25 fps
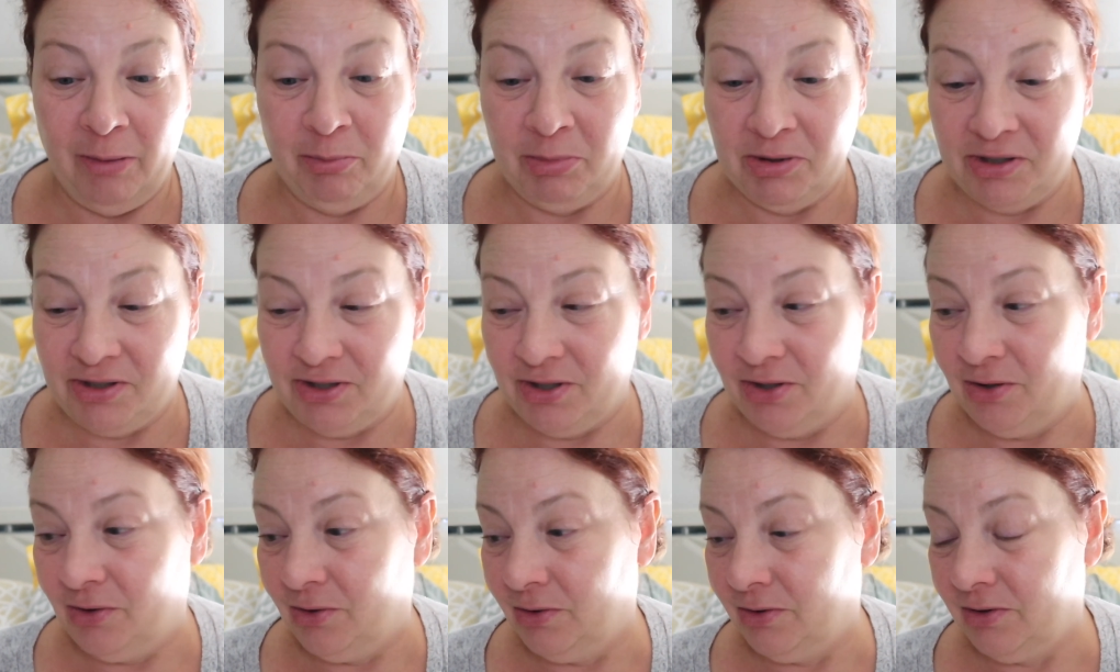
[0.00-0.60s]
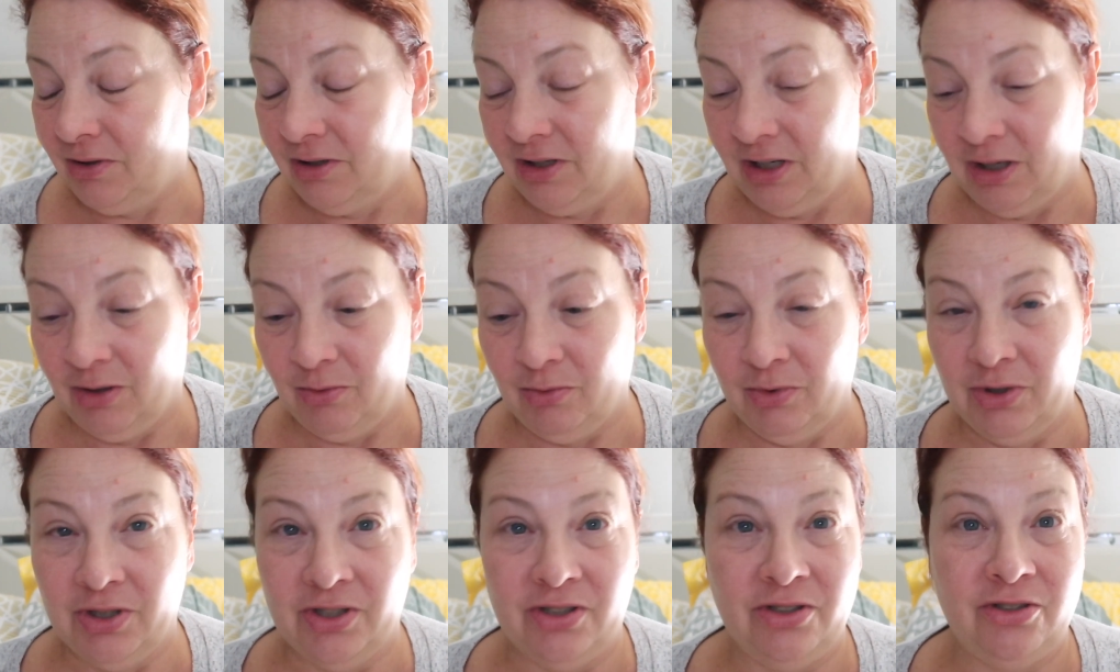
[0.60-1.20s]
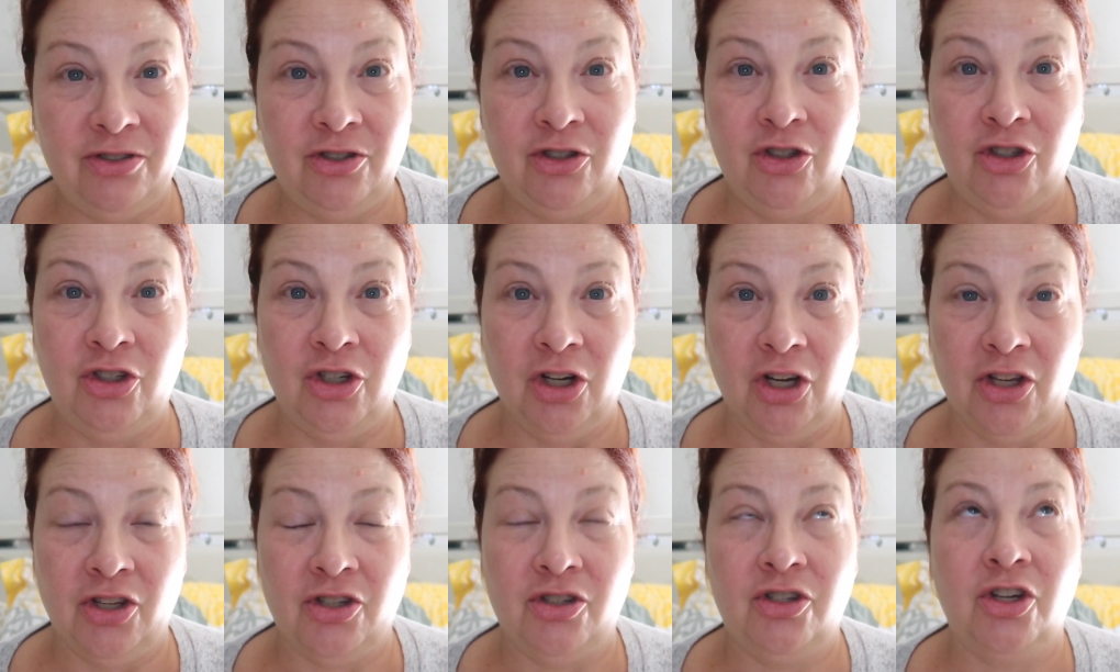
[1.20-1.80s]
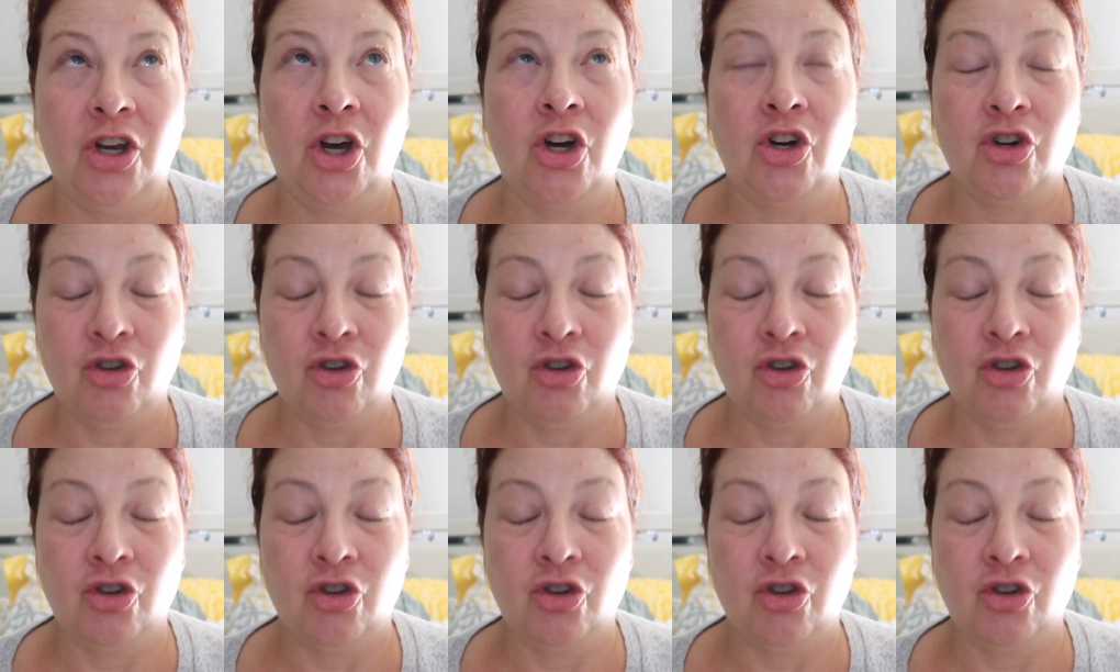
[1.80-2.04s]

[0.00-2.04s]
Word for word: episode. It was just